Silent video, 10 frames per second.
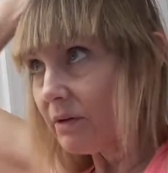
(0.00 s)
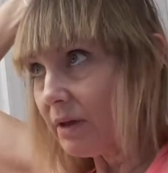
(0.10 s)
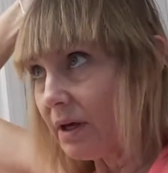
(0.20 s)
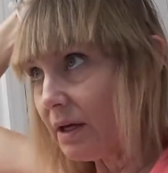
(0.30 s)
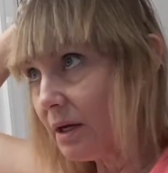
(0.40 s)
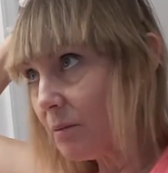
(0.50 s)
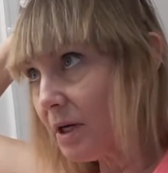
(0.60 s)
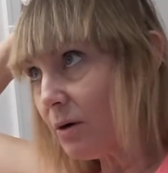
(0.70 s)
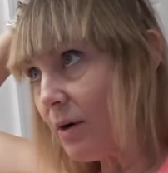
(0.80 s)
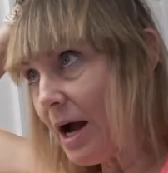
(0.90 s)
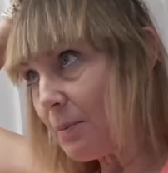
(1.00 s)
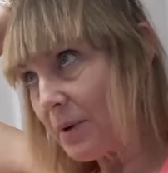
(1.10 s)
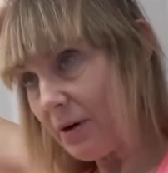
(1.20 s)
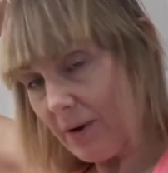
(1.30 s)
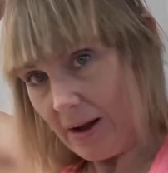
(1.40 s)
so then I'm going to wrap
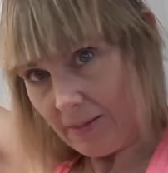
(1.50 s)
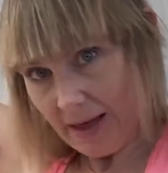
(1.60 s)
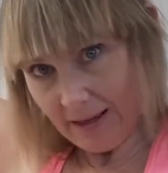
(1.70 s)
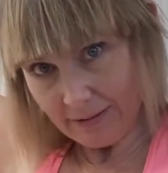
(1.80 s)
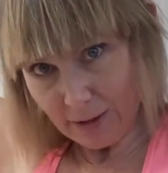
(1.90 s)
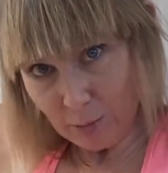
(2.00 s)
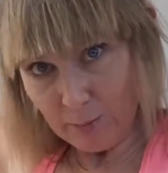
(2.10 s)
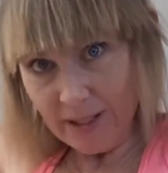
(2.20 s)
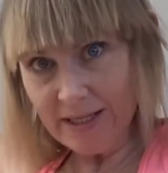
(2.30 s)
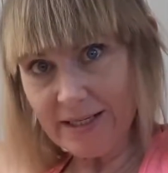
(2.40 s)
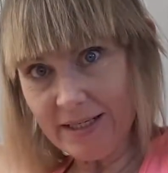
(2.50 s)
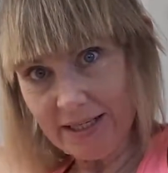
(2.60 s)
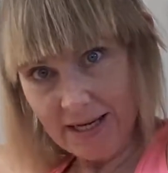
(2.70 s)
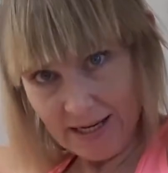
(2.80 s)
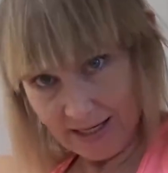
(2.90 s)
it around that little bun
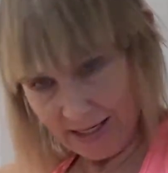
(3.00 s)
and kind